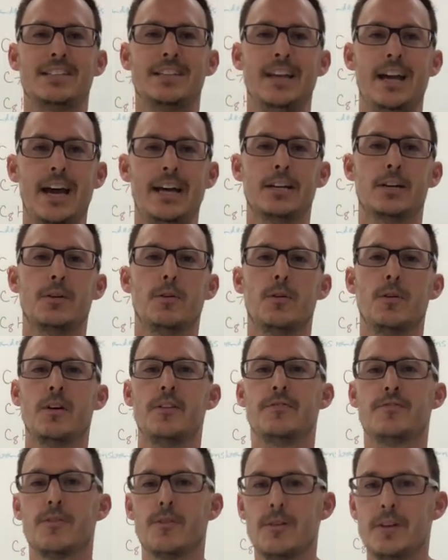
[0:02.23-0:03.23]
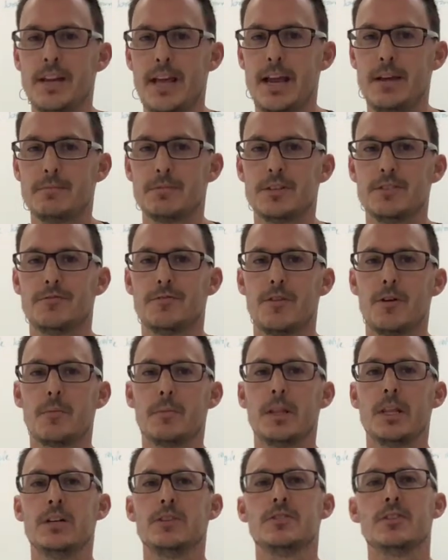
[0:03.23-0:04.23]
category for names and
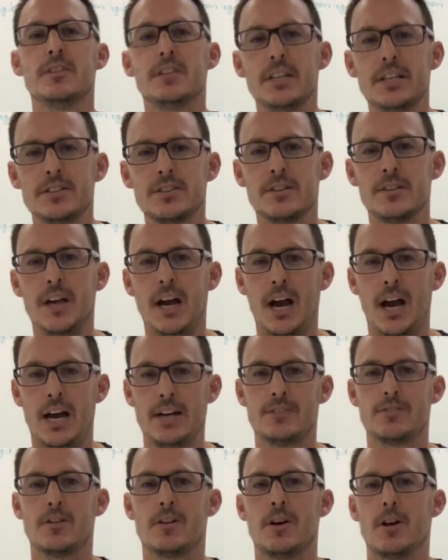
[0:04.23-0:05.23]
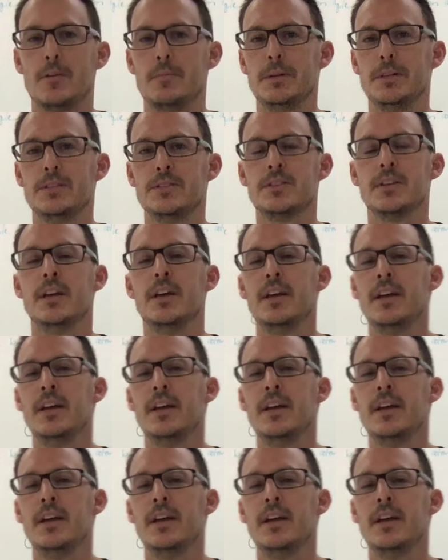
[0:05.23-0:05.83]
formulas. These are the hydrocarbons.